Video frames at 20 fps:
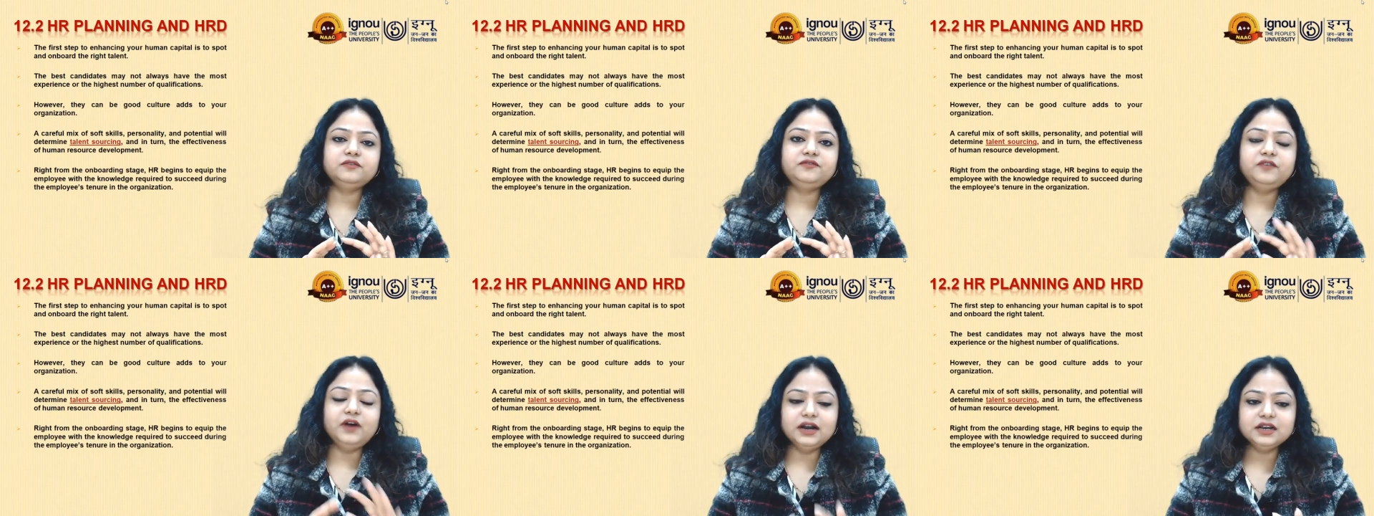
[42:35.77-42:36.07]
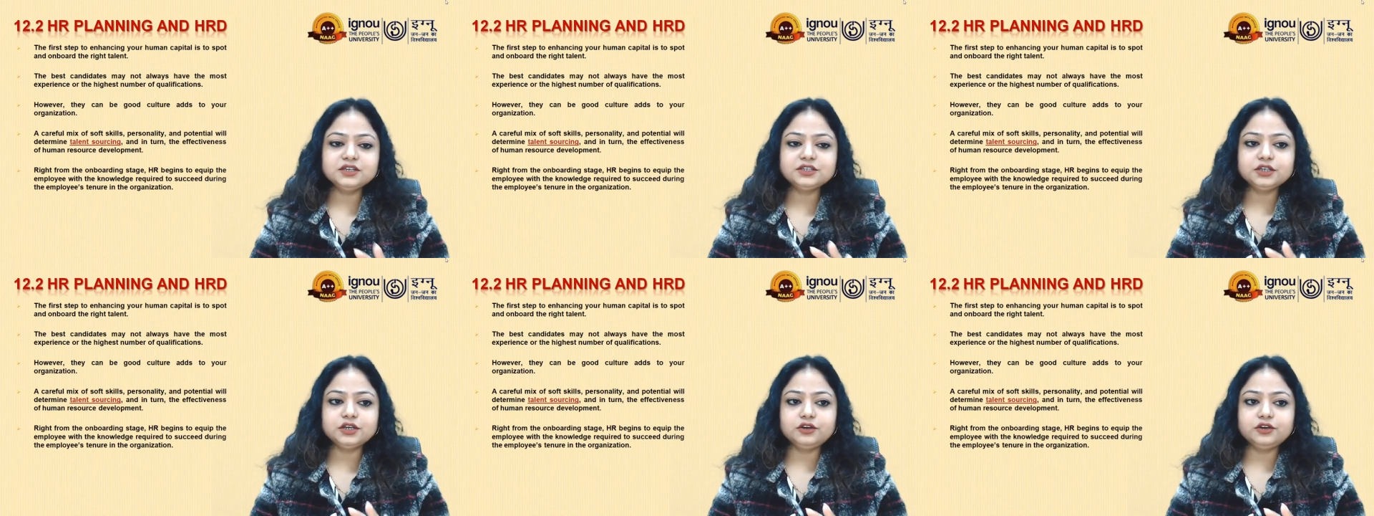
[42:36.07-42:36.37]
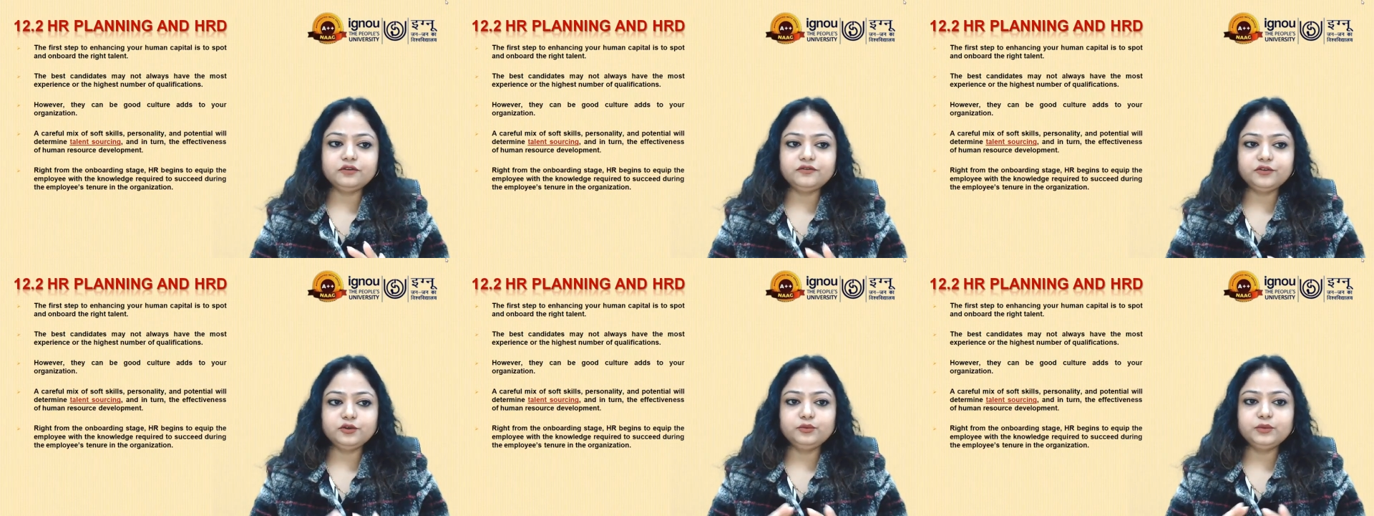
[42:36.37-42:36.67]

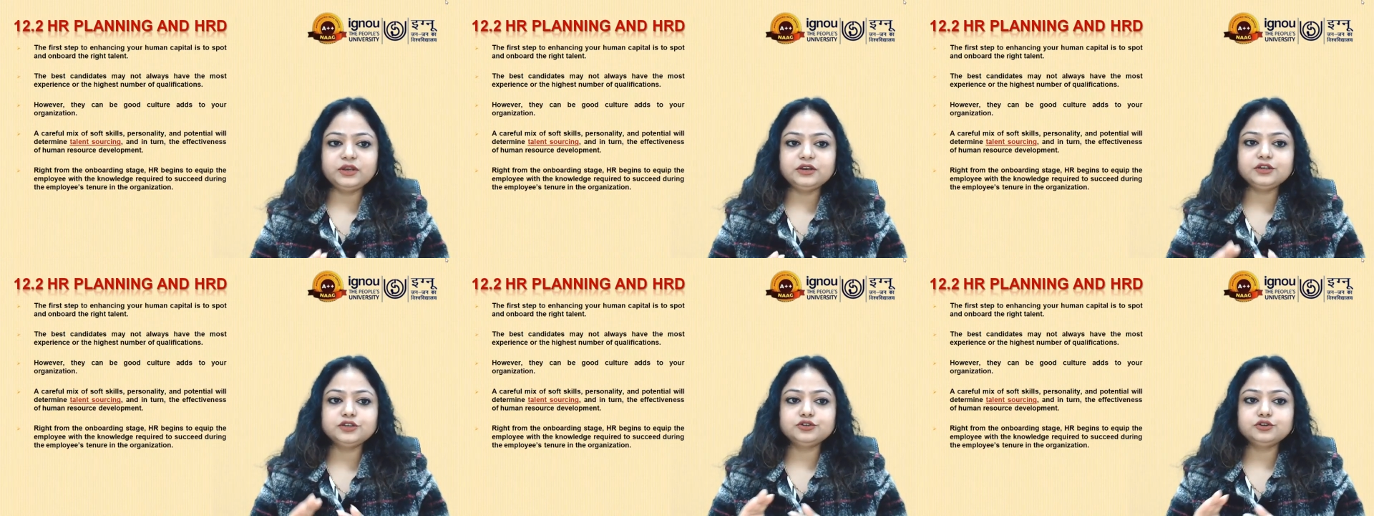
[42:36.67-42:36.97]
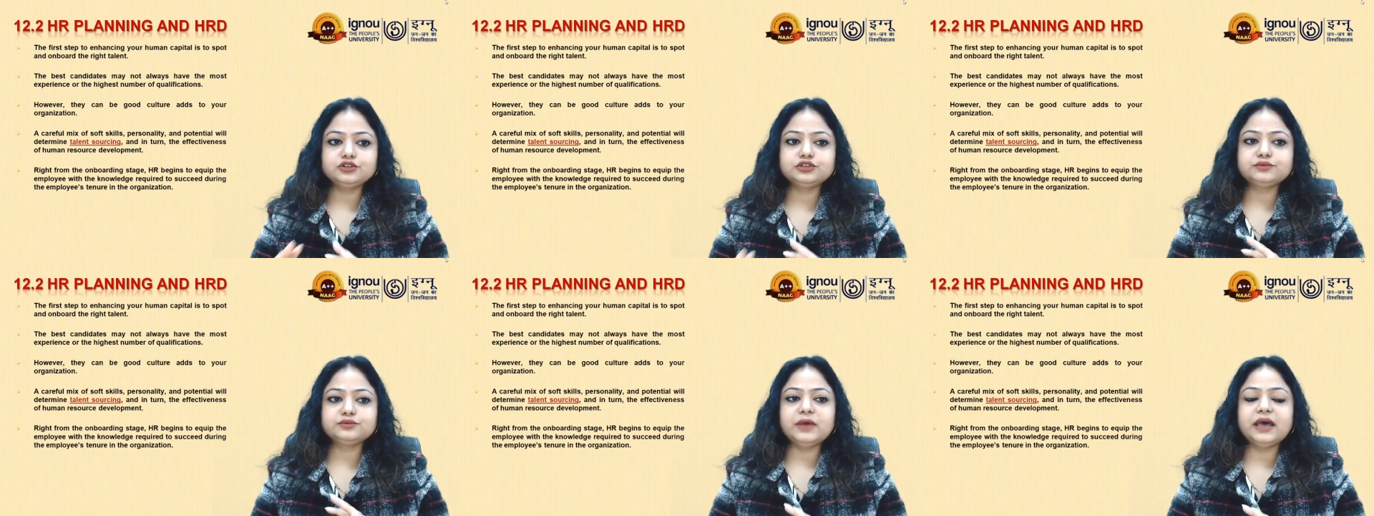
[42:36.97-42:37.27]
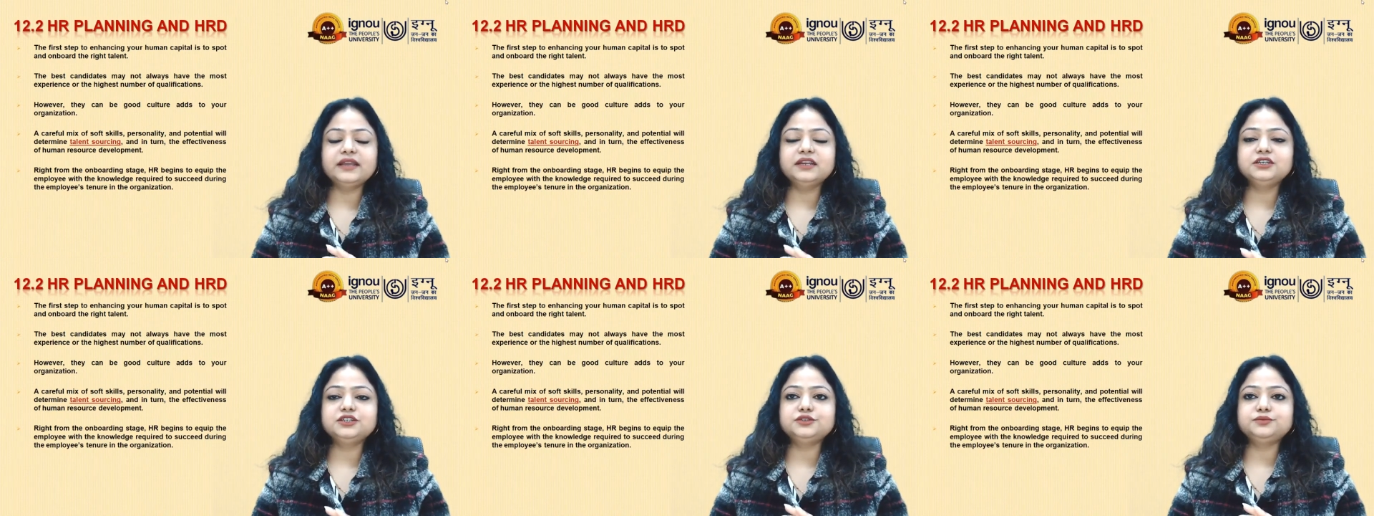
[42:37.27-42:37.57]
function of human resource
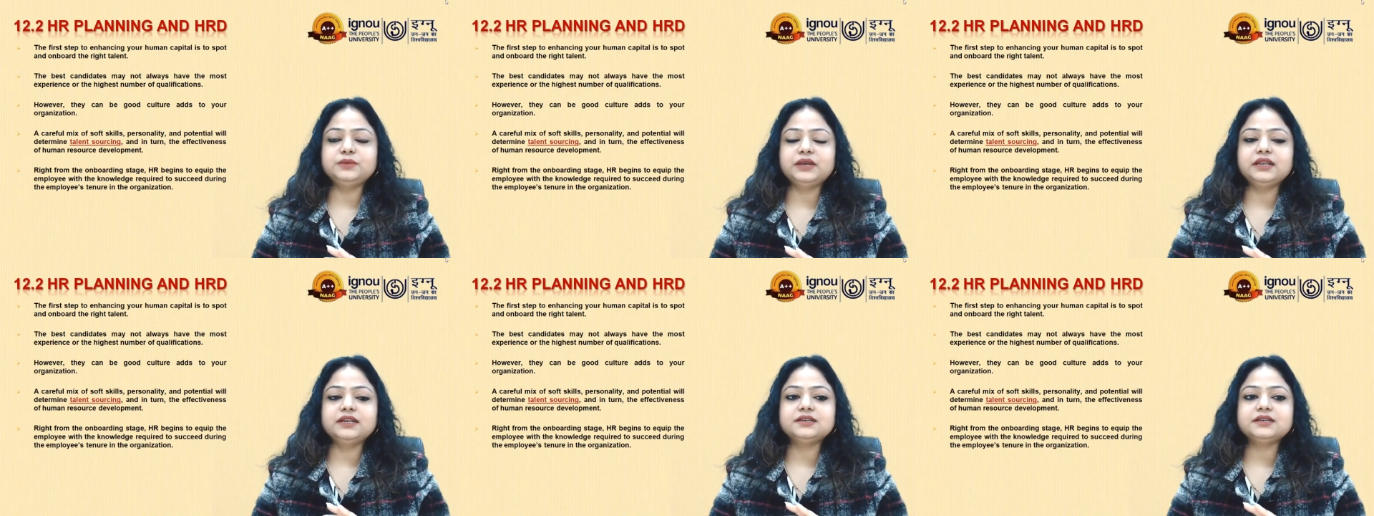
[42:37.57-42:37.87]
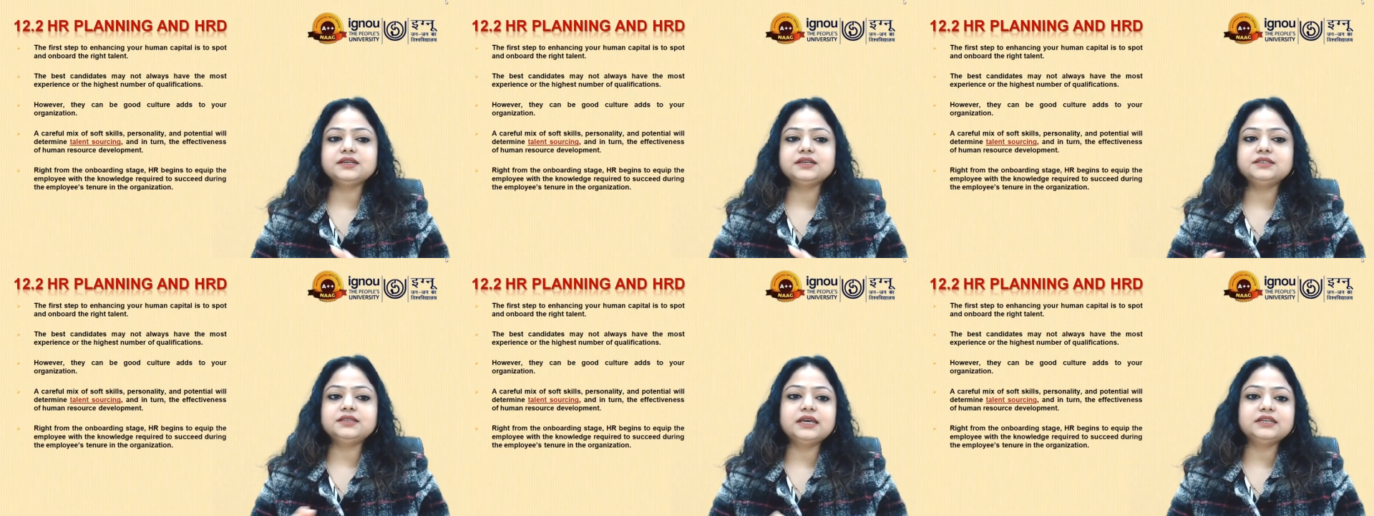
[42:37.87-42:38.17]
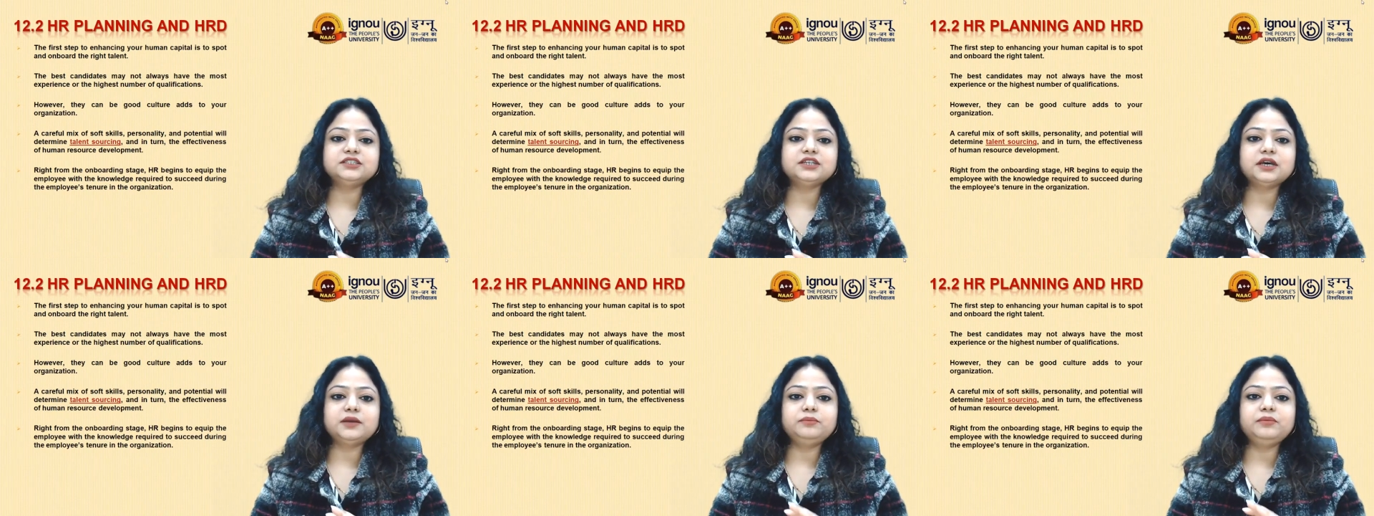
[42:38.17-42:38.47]
management is
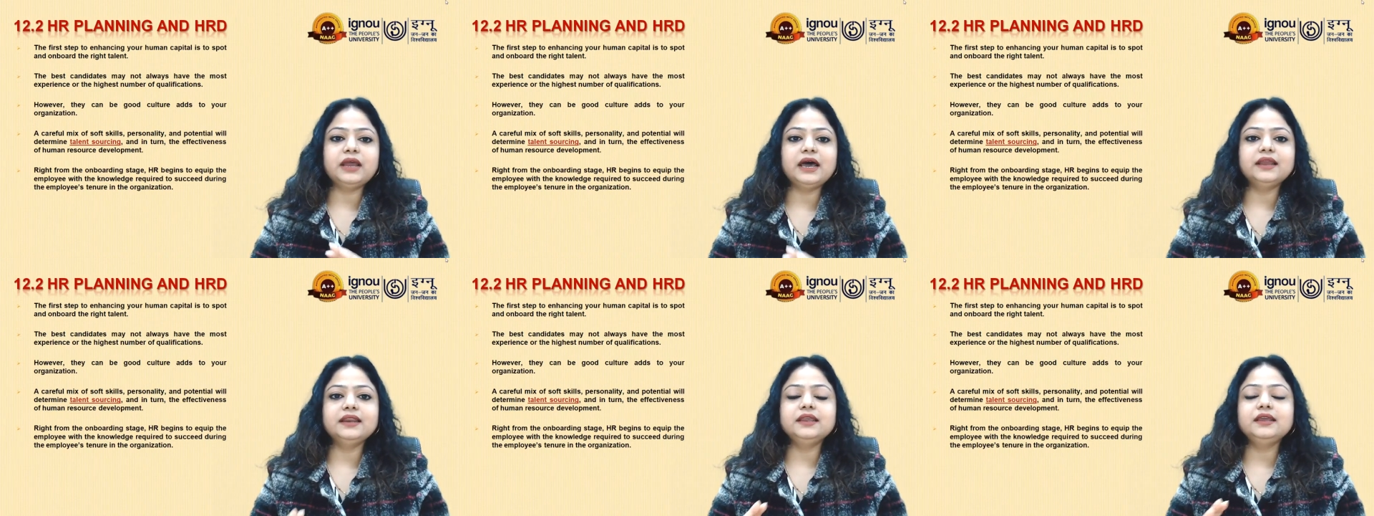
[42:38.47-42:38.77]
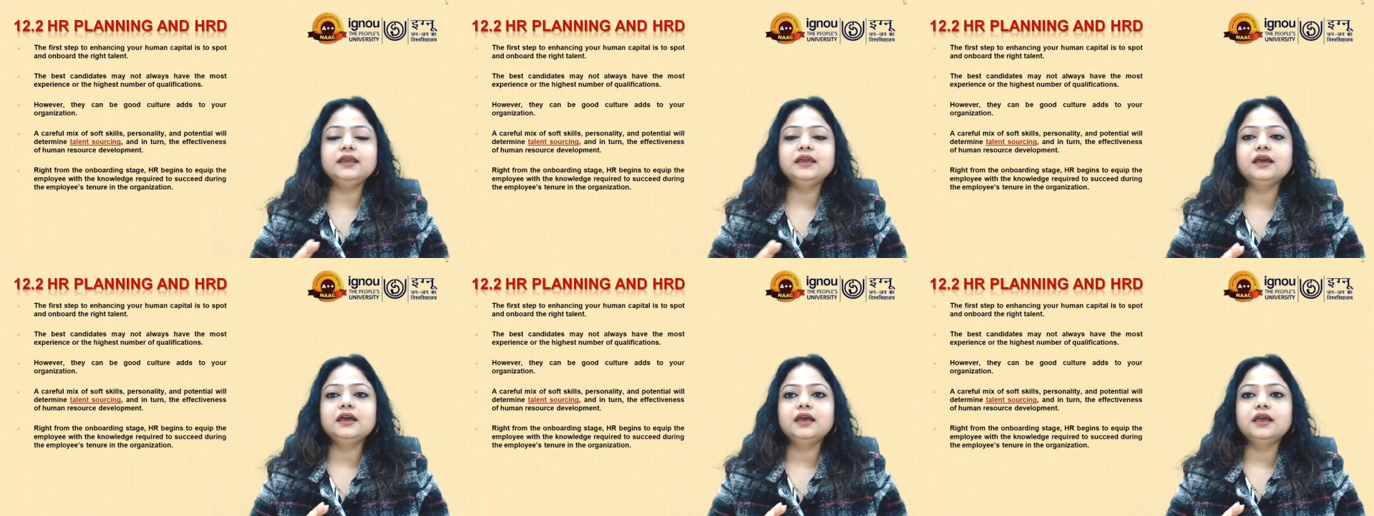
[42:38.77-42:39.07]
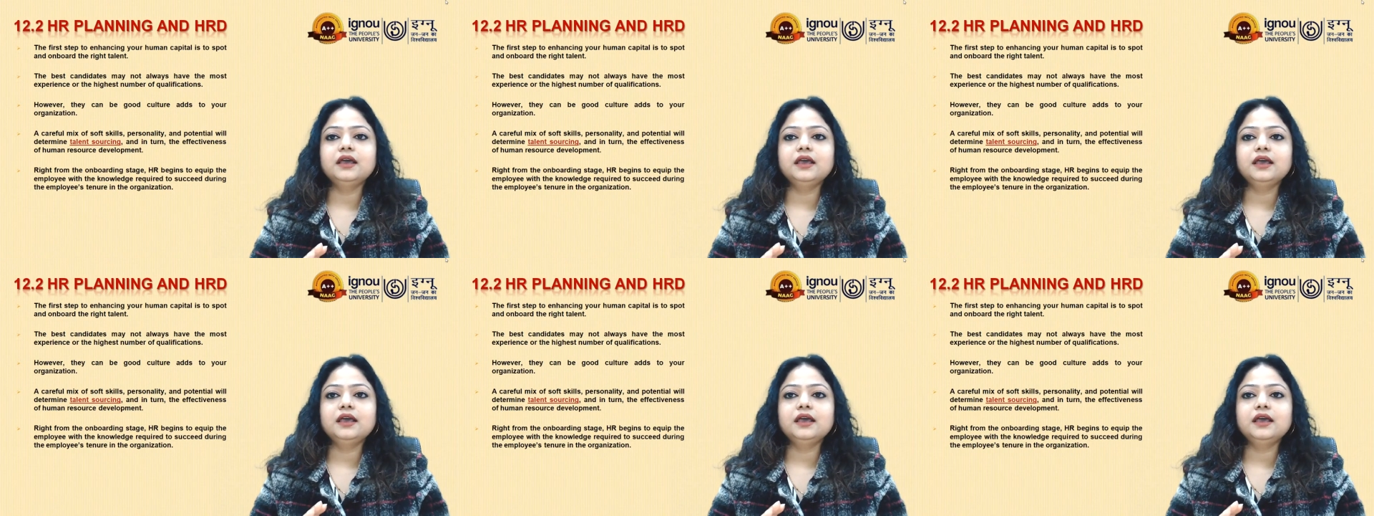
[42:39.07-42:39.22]
HR planning